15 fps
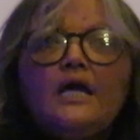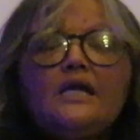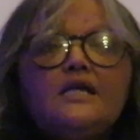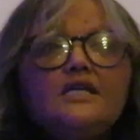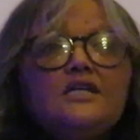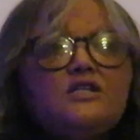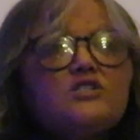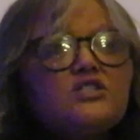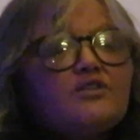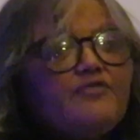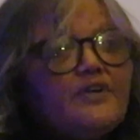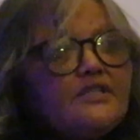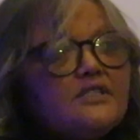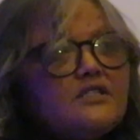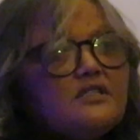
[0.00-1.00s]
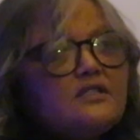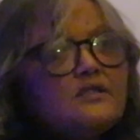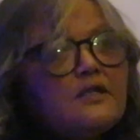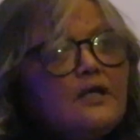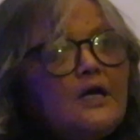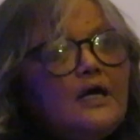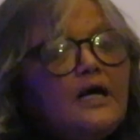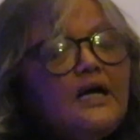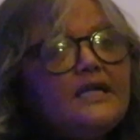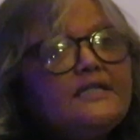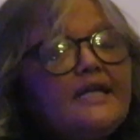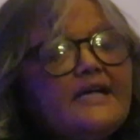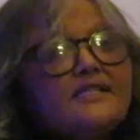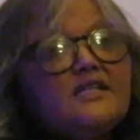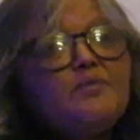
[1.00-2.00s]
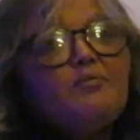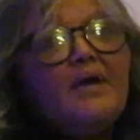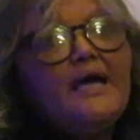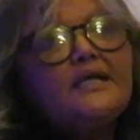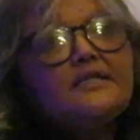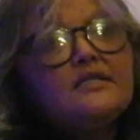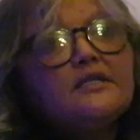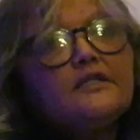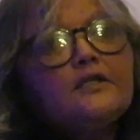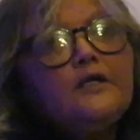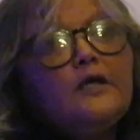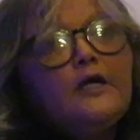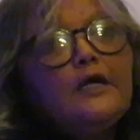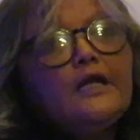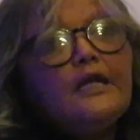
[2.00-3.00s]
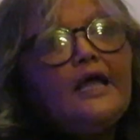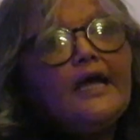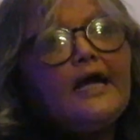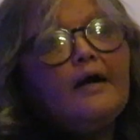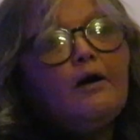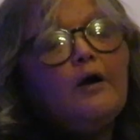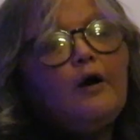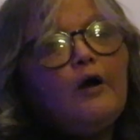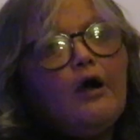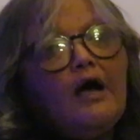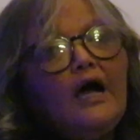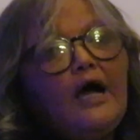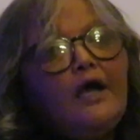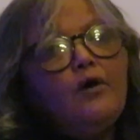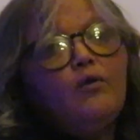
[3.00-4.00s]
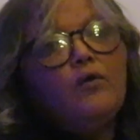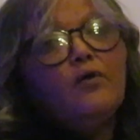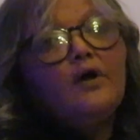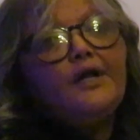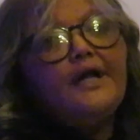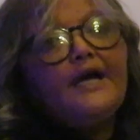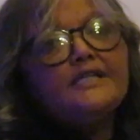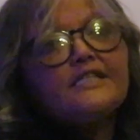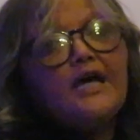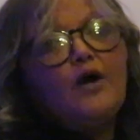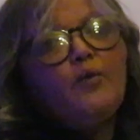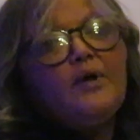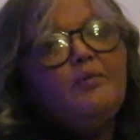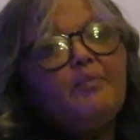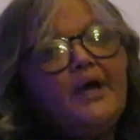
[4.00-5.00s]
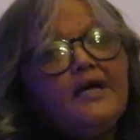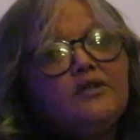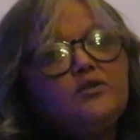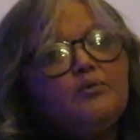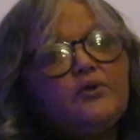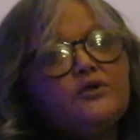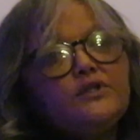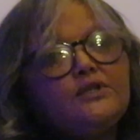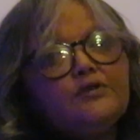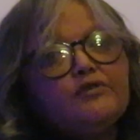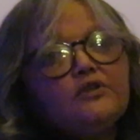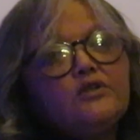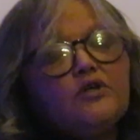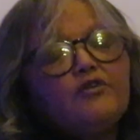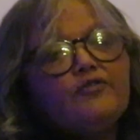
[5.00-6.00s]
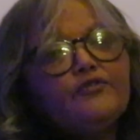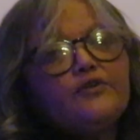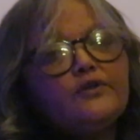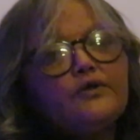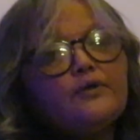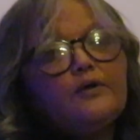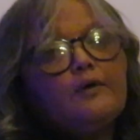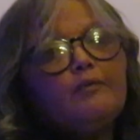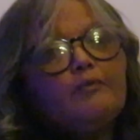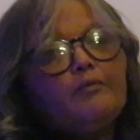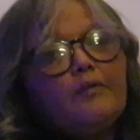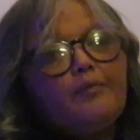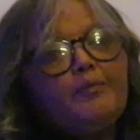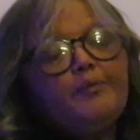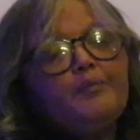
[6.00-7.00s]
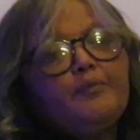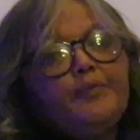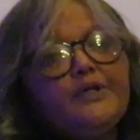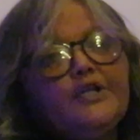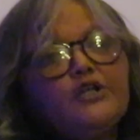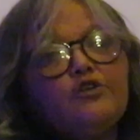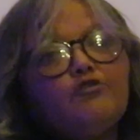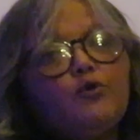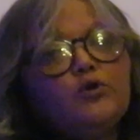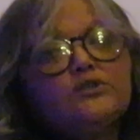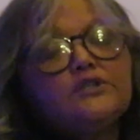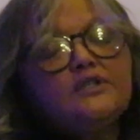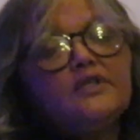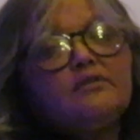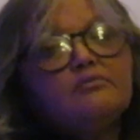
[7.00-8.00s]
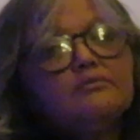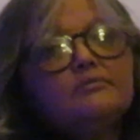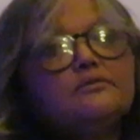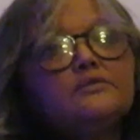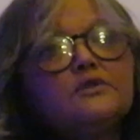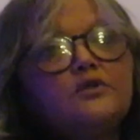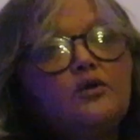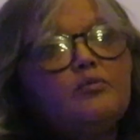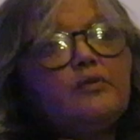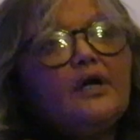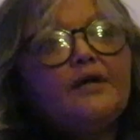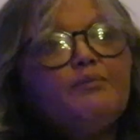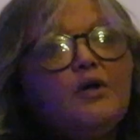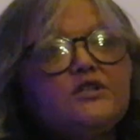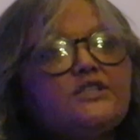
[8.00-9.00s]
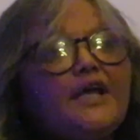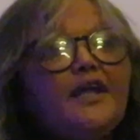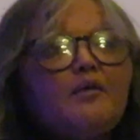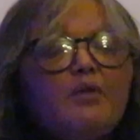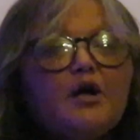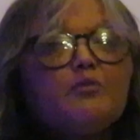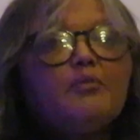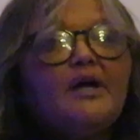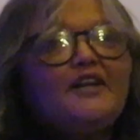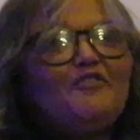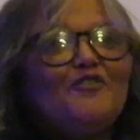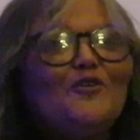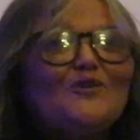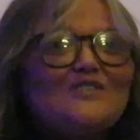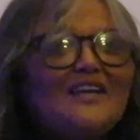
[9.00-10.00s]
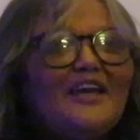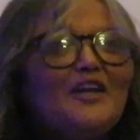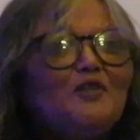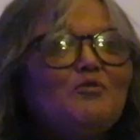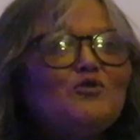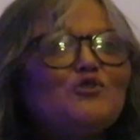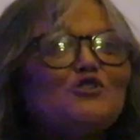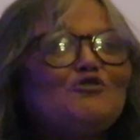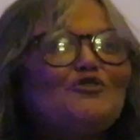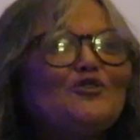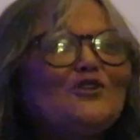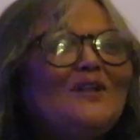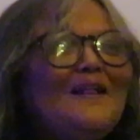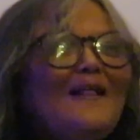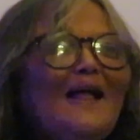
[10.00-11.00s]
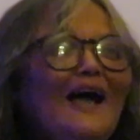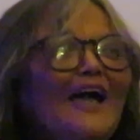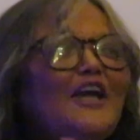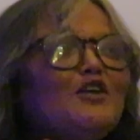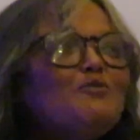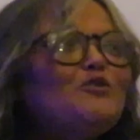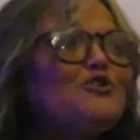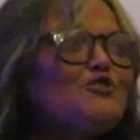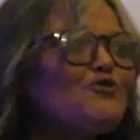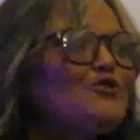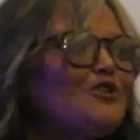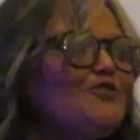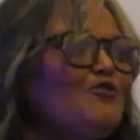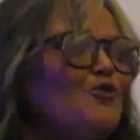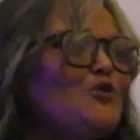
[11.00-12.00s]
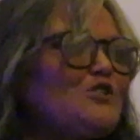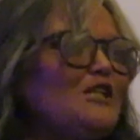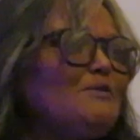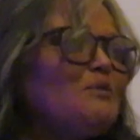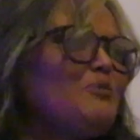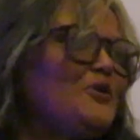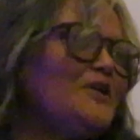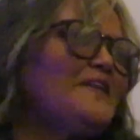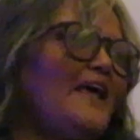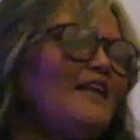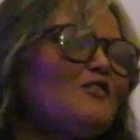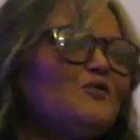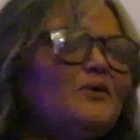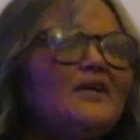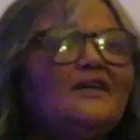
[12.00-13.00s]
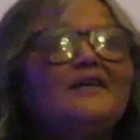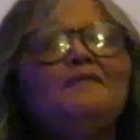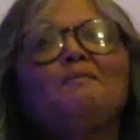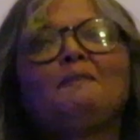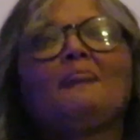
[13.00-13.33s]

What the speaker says: Each of us. It doesn't matter, like I went back to Bontego after being divorced, and I'm not sad about my divorce. I had a beautiful divorce, let me put it that way.